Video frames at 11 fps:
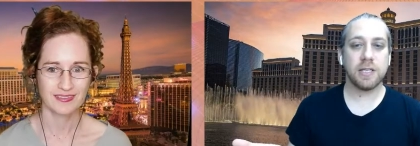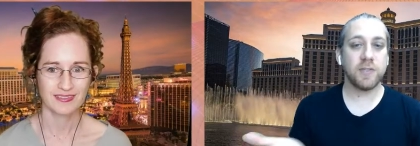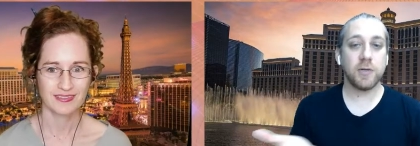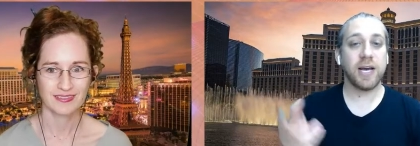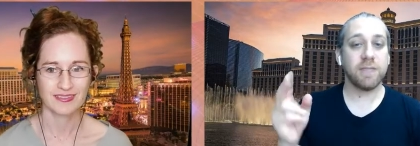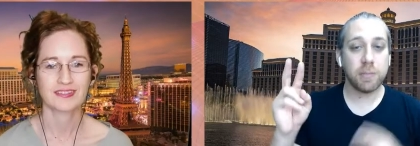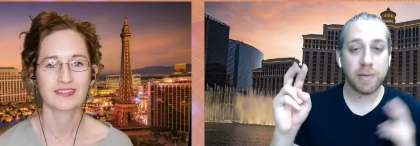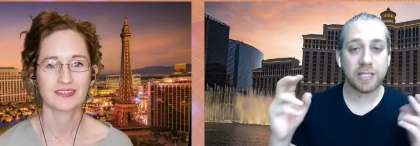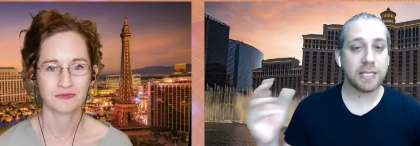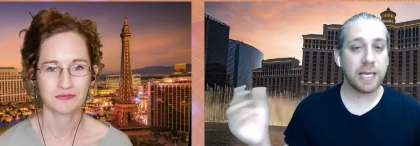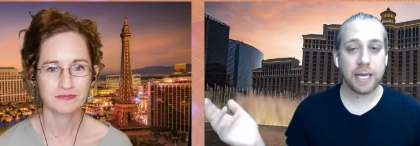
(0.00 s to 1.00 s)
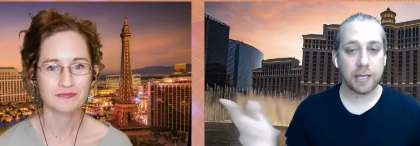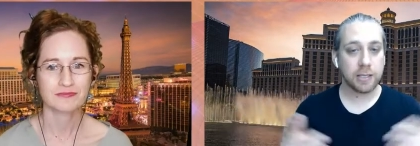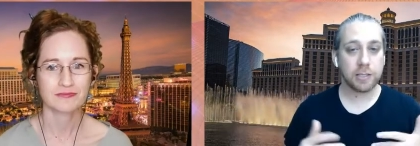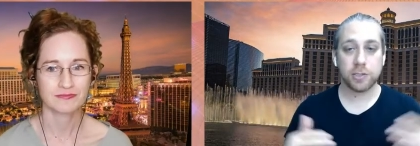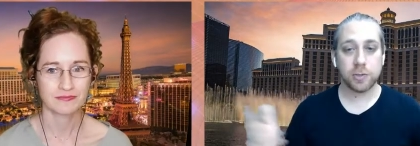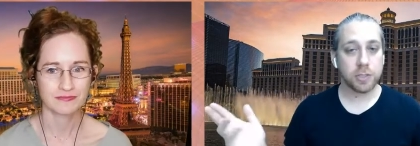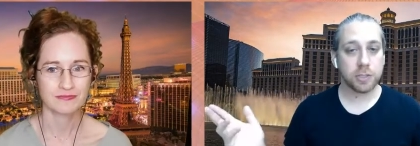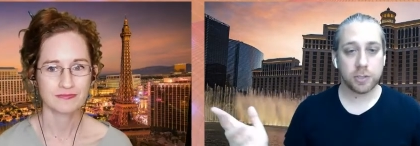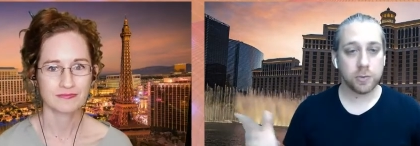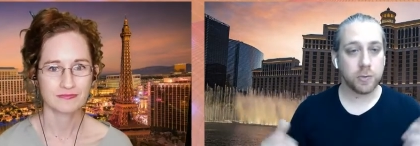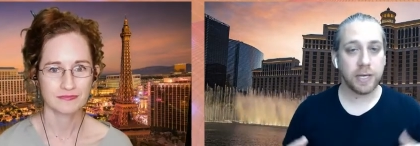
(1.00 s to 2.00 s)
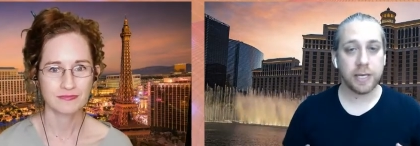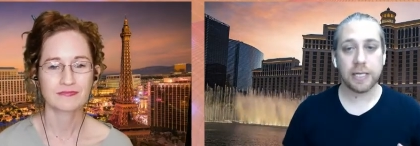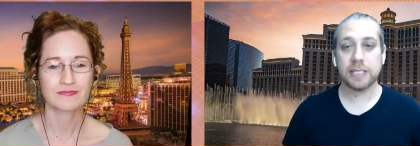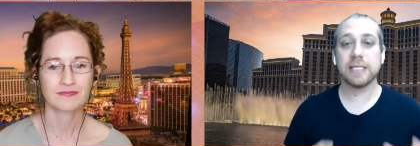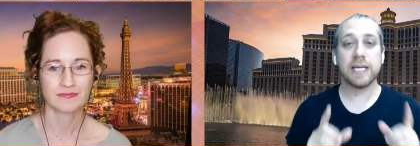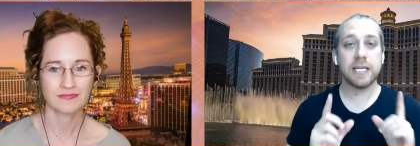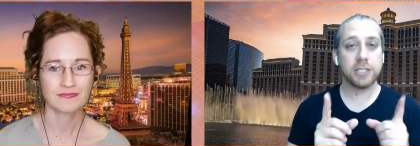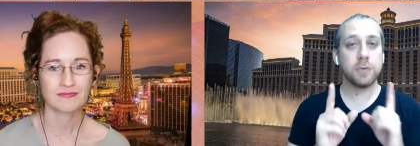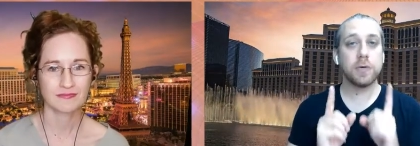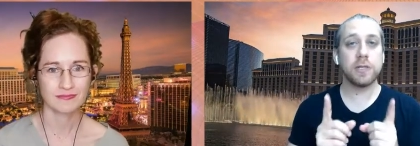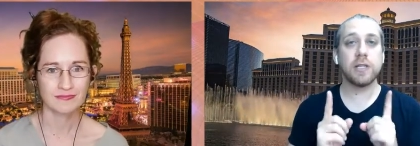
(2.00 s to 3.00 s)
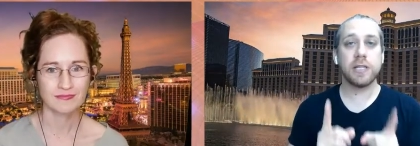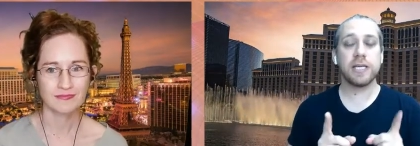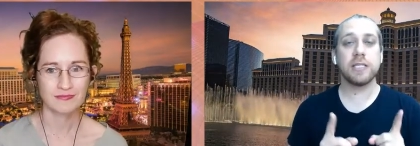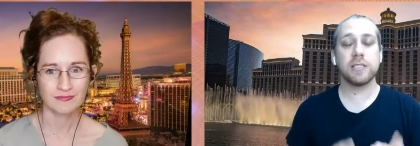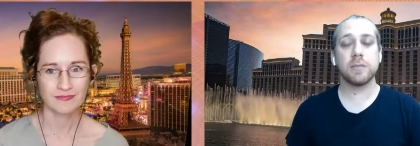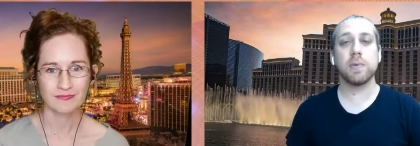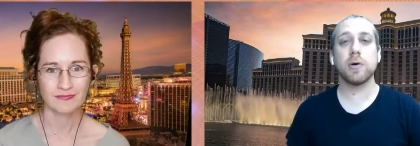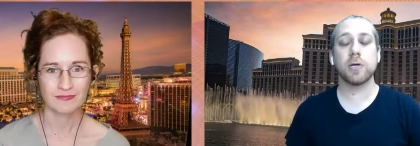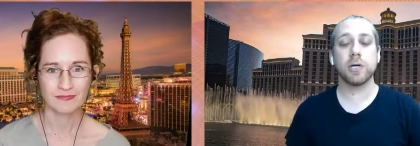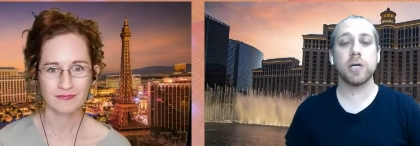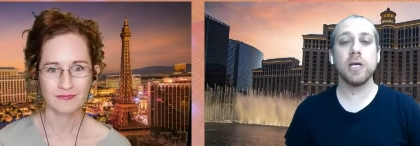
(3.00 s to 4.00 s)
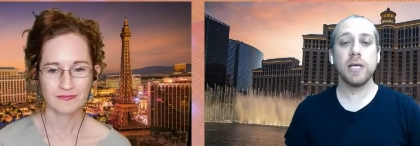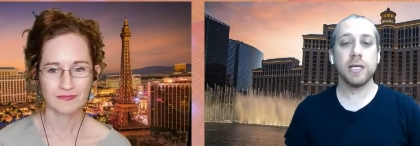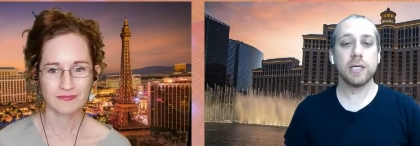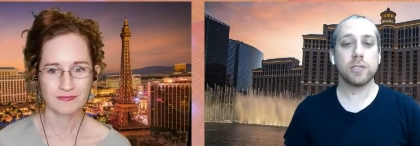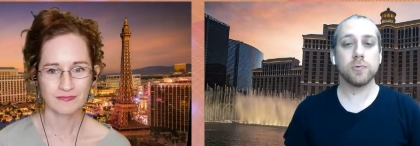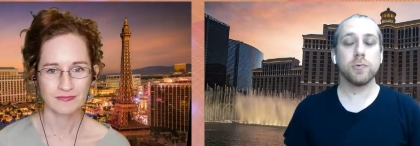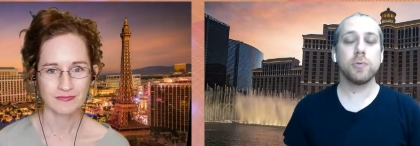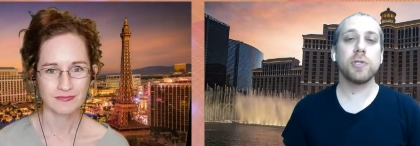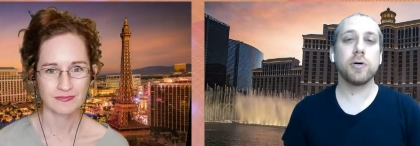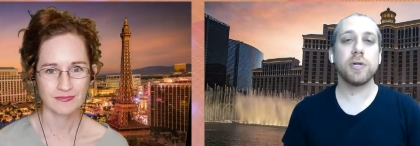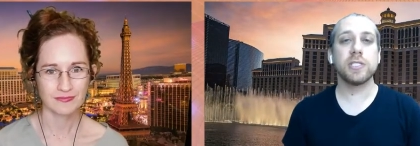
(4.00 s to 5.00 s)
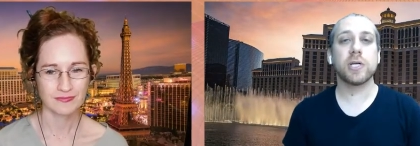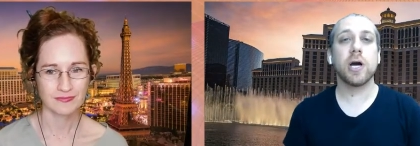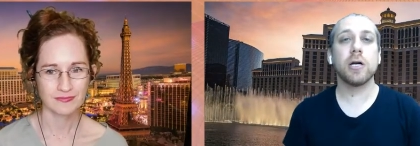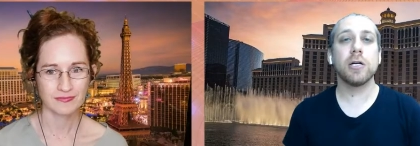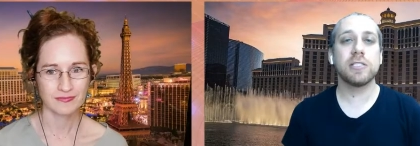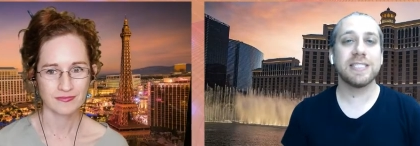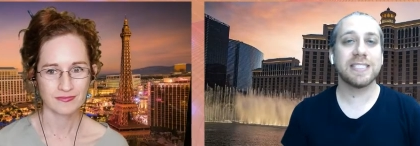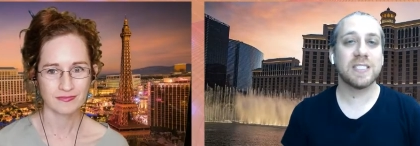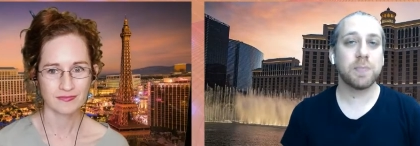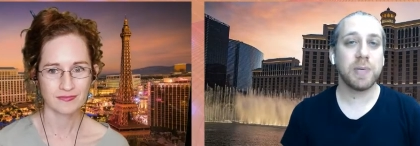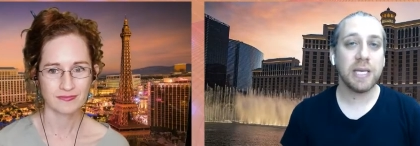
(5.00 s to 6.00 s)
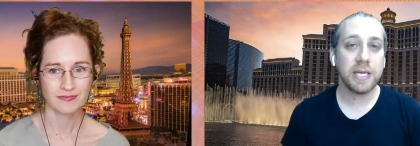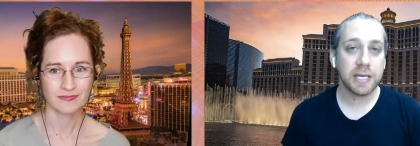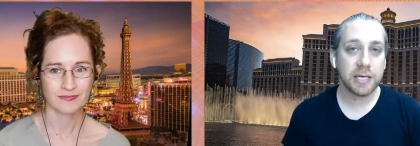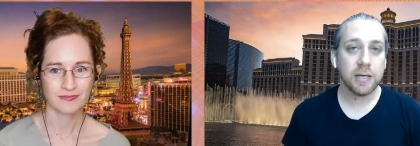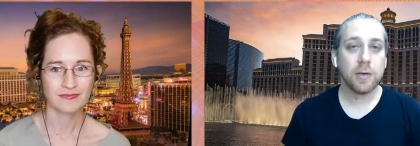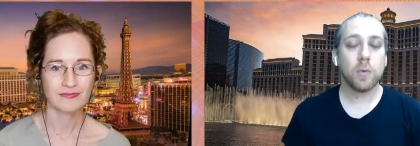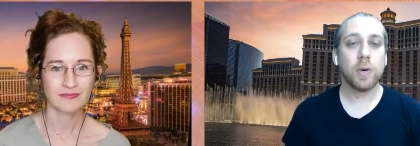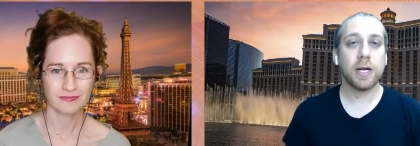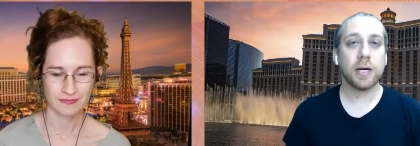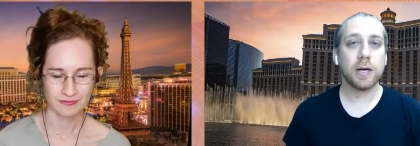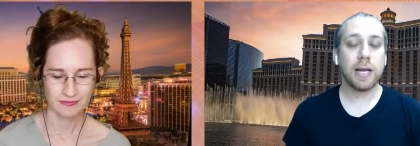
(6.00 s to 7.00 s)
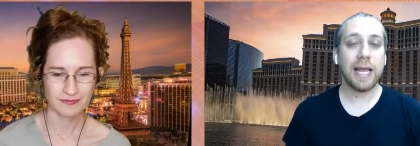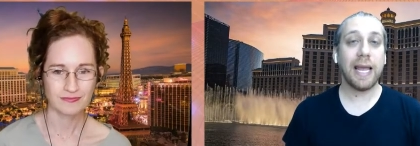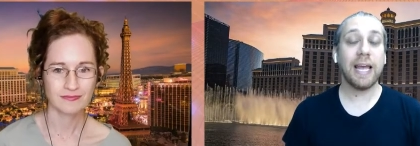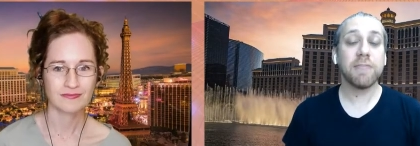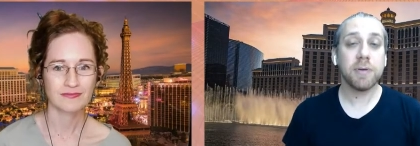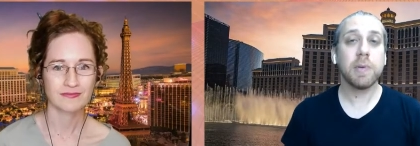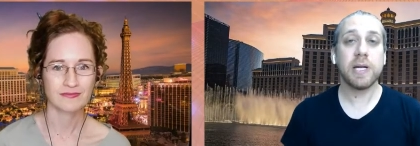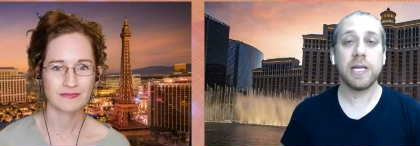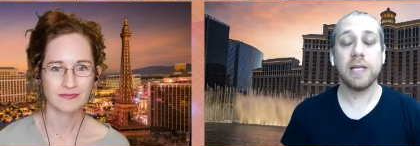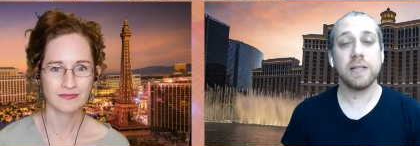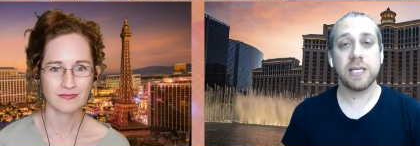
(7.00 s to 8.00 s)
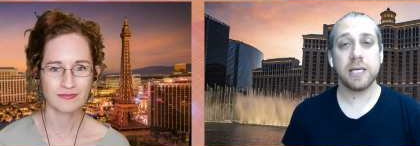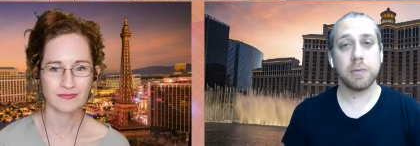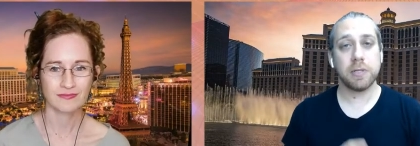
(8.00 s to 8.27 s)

Speaker 1: you have the best hand, it's yours, you win. That's actually one of the things in poker is a rule known as Card Speak, where everybody at the table, the